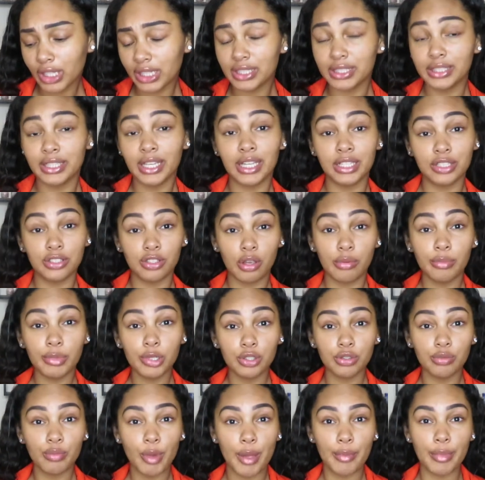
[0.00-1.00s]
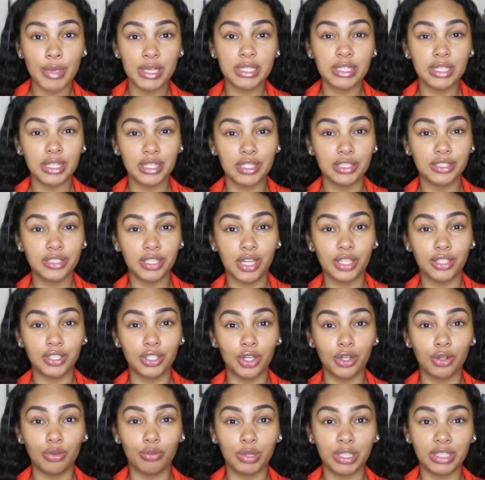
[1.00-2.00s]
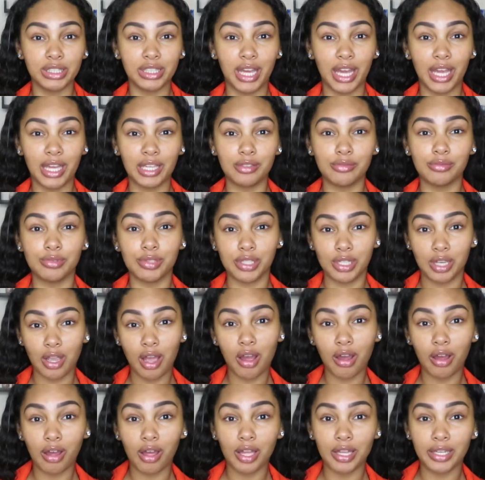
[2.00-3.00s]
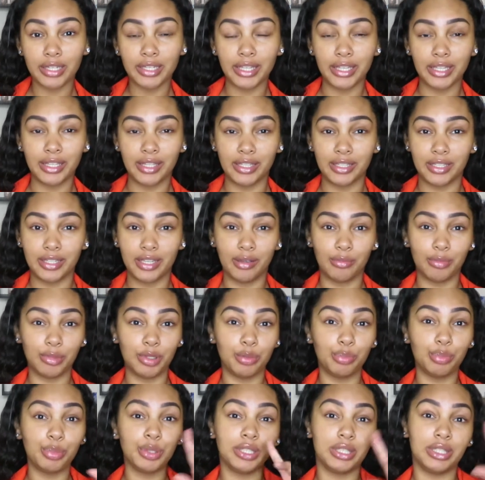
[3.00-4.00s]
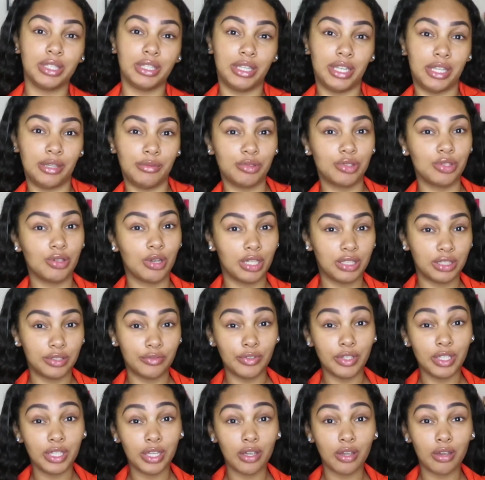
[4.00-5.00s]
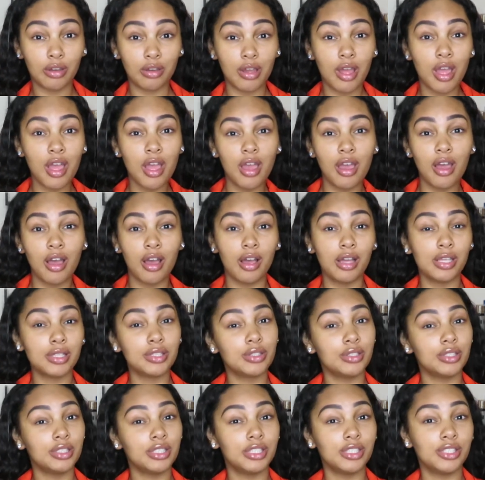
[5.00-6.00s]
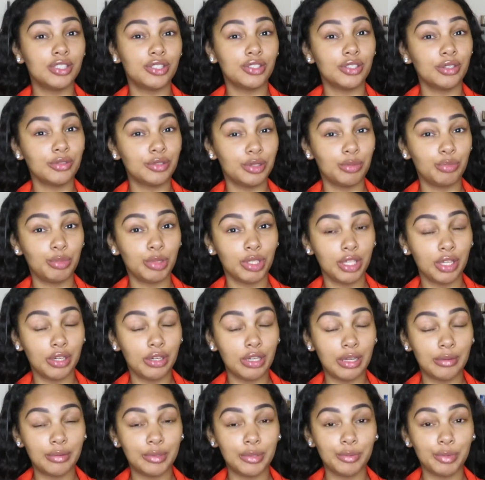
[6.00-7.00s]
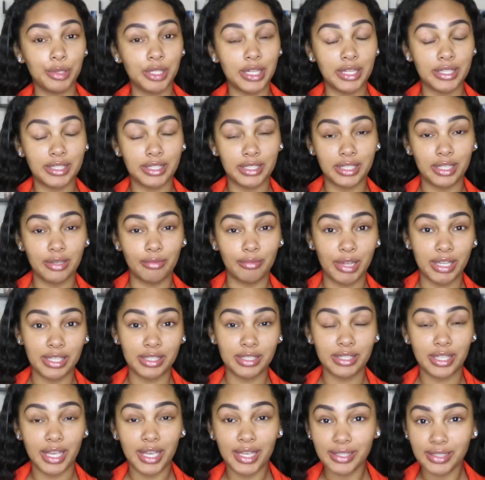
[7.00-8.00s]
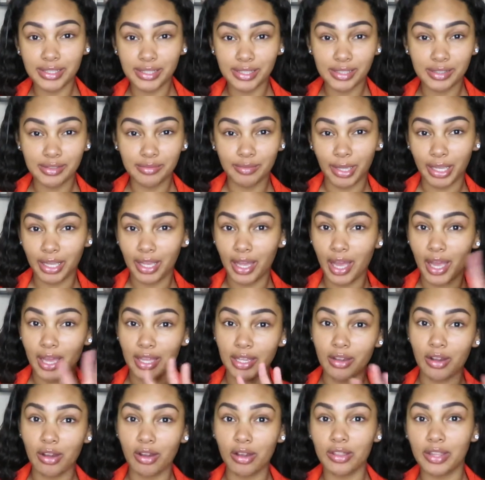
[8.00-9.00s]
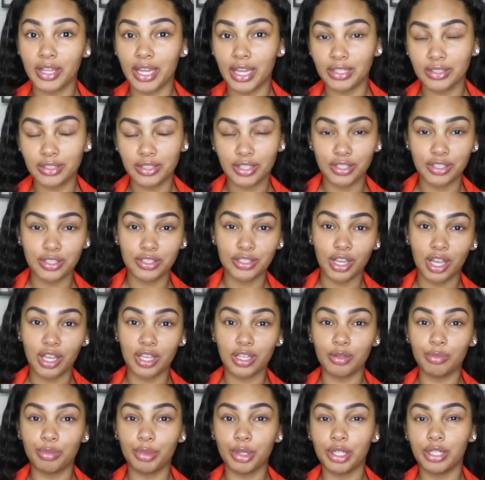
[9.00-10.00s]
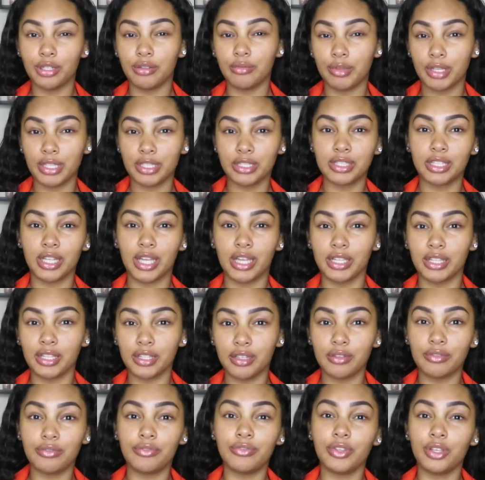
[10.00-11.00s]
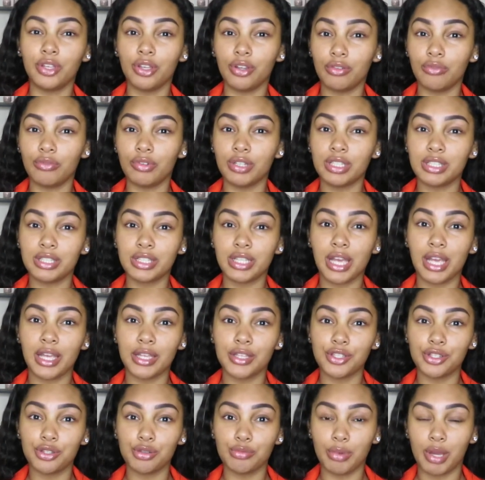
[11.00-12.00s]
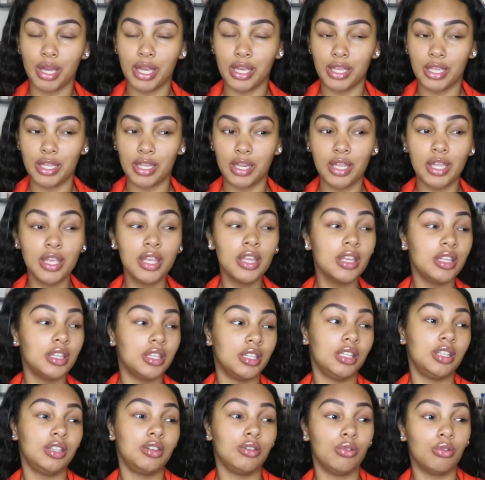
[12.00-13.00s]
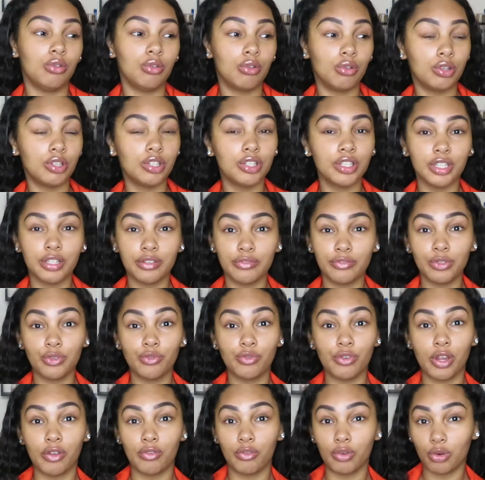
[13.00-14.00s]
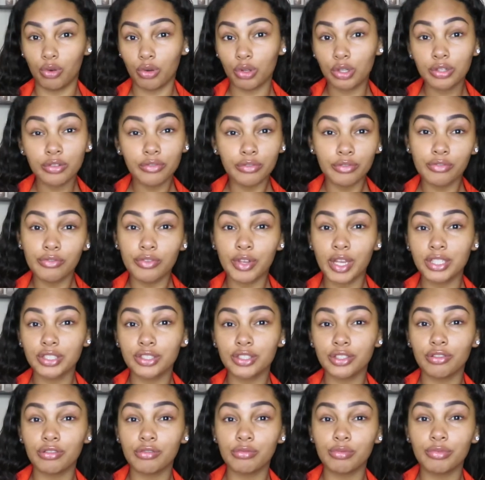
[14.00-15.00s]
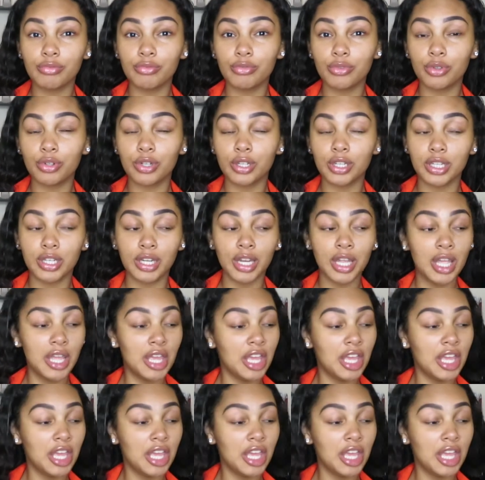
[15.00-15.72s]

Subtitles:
yeah, so I'm gonna do my best to let y'all know what the items are called, and I'm gonna put the names throughout the video. Also in the description below, I'm gonna be listing my sizes, my height, all that, so that y'all could pretty much like get a feel what size you might need to order if you've never ordered from Fashion Nova before.